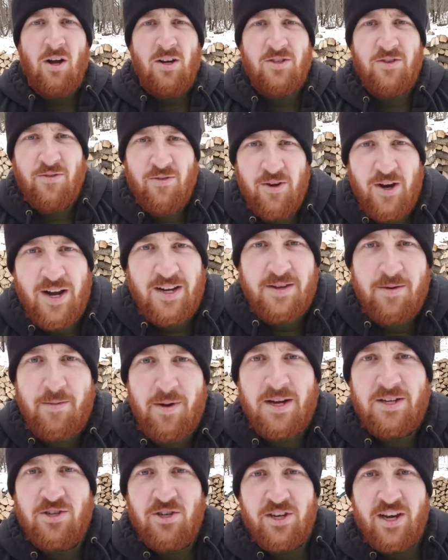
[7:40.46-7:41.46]
Also forgot to
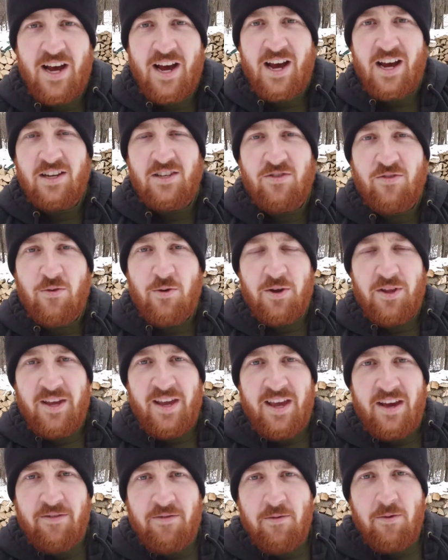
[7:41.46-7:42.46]
mention, guys, for the
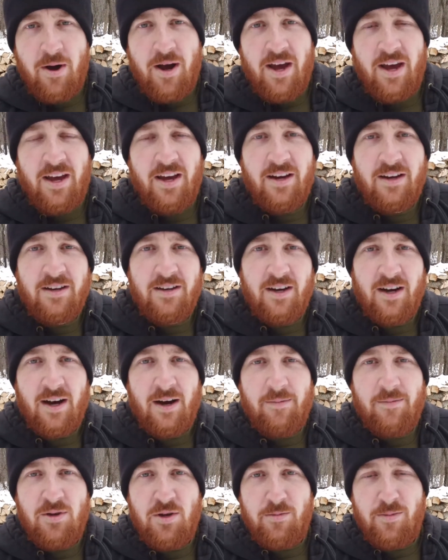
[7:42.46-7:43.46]
giveaway,
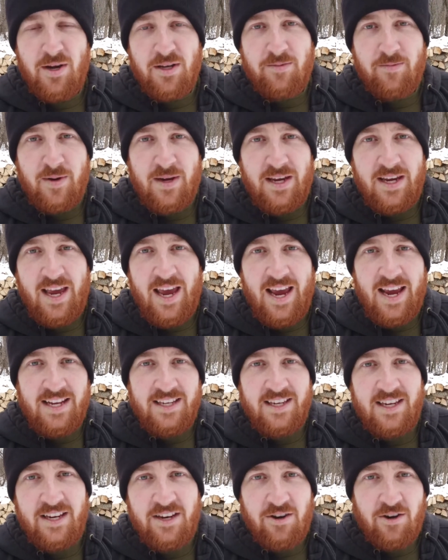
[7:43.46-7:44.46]
you must be
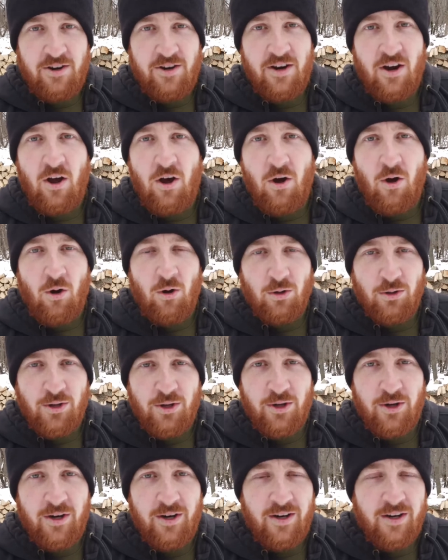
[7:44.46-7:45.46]
18 and
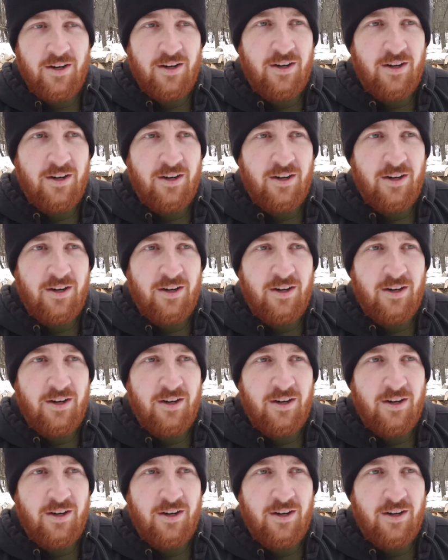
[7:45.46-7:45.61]
older.